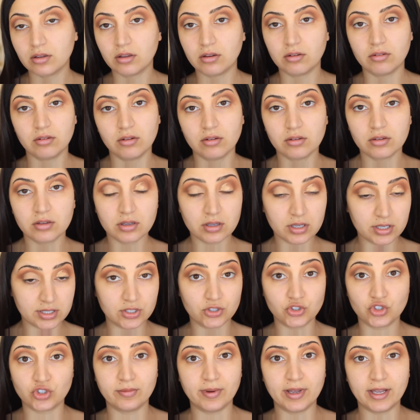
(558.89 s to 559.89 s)
I don't know,
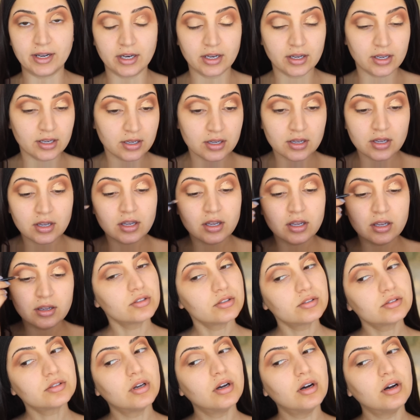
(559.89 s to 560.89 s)
is it dramatic?
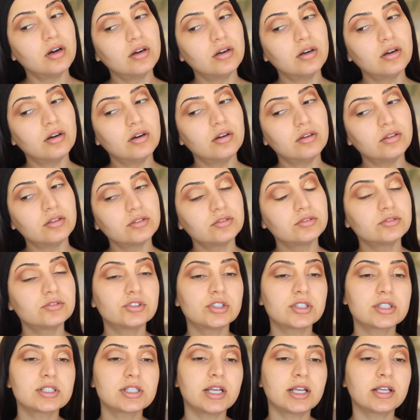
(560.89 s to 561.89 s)
So
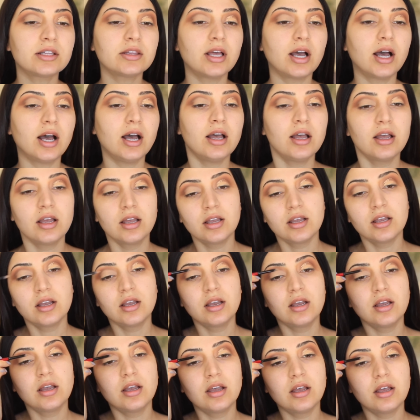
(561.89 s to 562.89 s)
just like that,
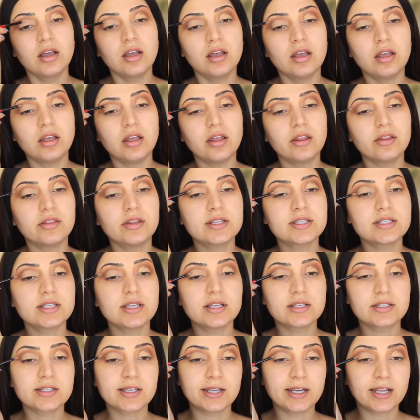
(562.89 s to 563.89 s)
and this
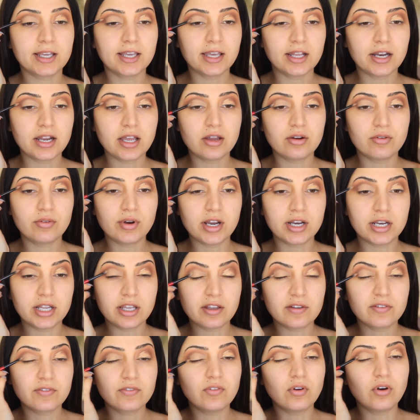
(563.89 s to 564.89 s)
is gonna get it
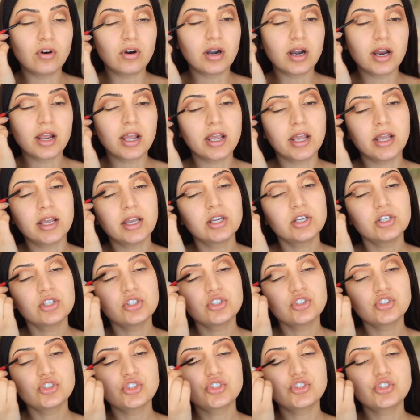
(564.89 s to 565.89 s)
ready for a
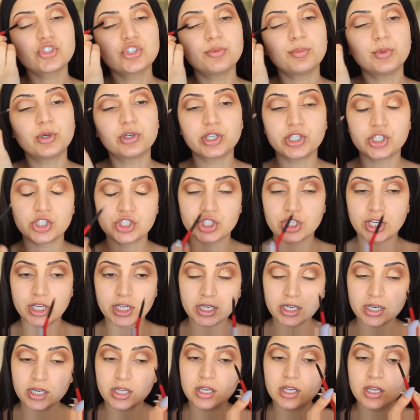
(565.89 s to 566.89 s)
shimmery
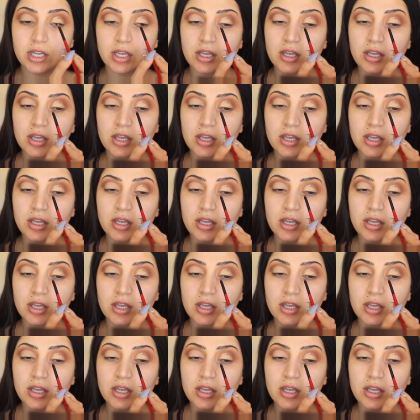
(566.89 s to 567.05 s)
shade.